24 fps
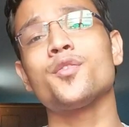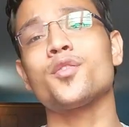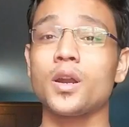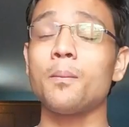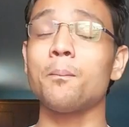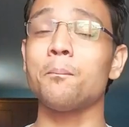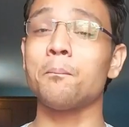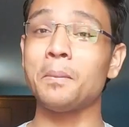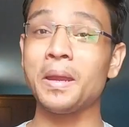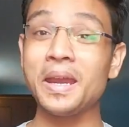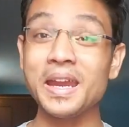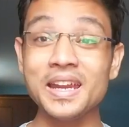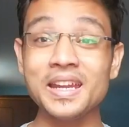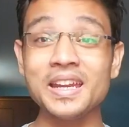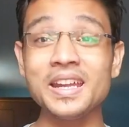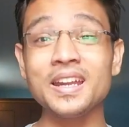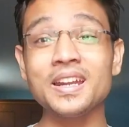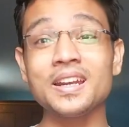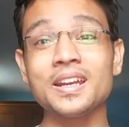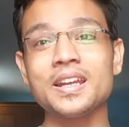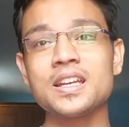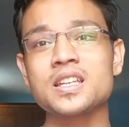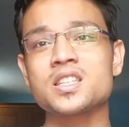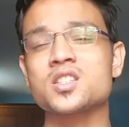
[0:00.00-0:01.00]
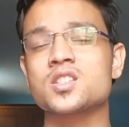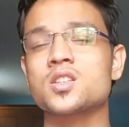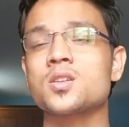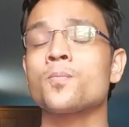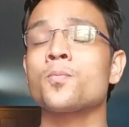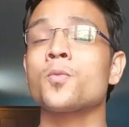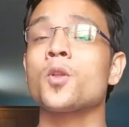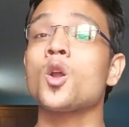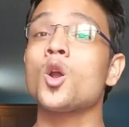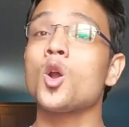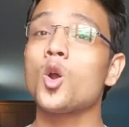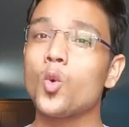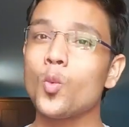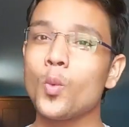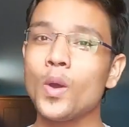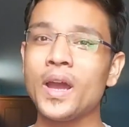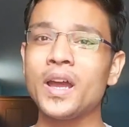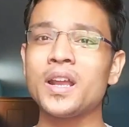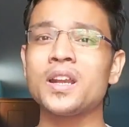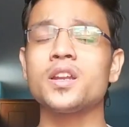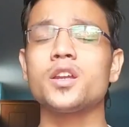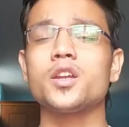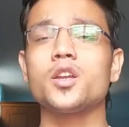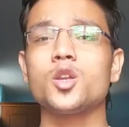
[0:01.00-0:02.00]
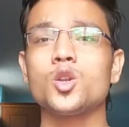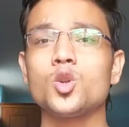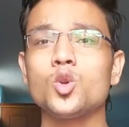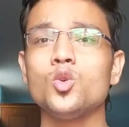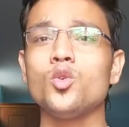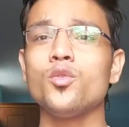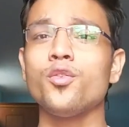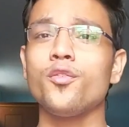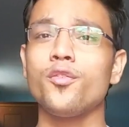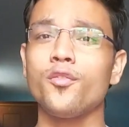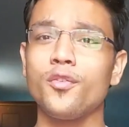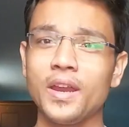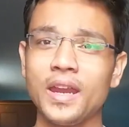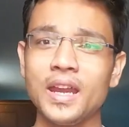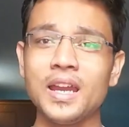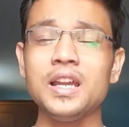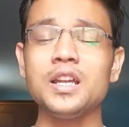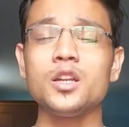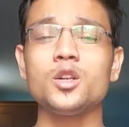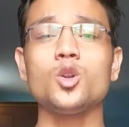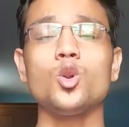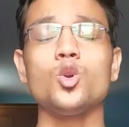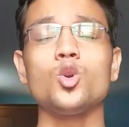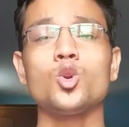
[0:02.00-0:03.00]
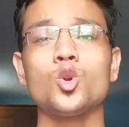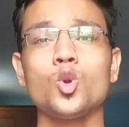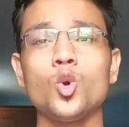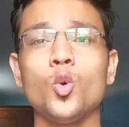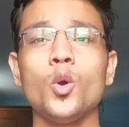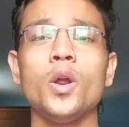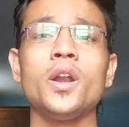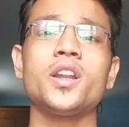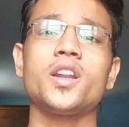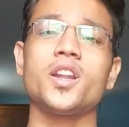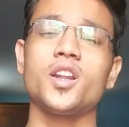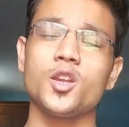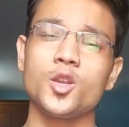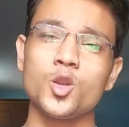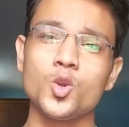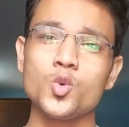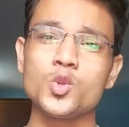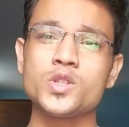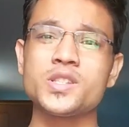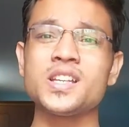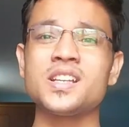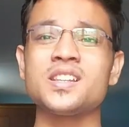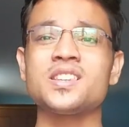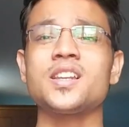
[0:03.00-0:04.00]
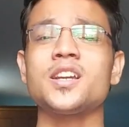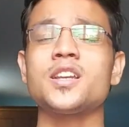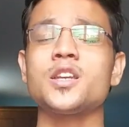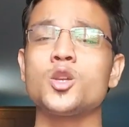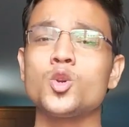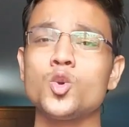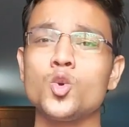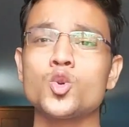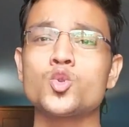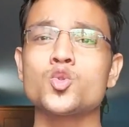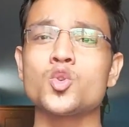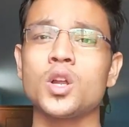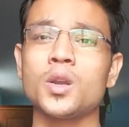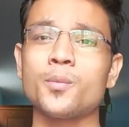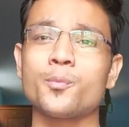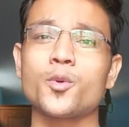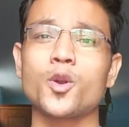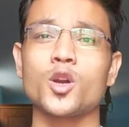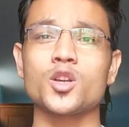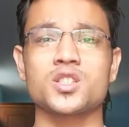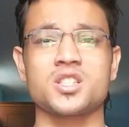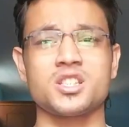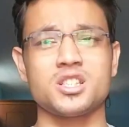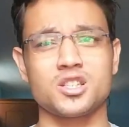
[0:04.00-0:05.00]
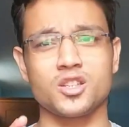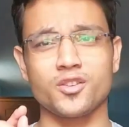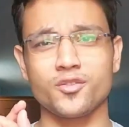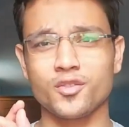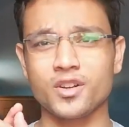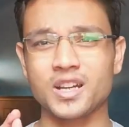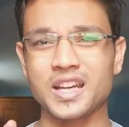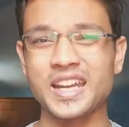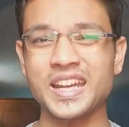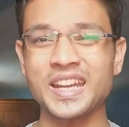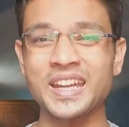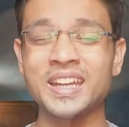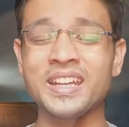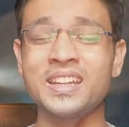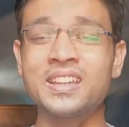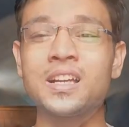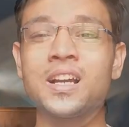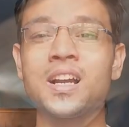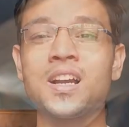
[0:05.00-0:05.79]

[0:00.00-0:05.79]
from mailing lists where you fail to do it using the usual process of clicking the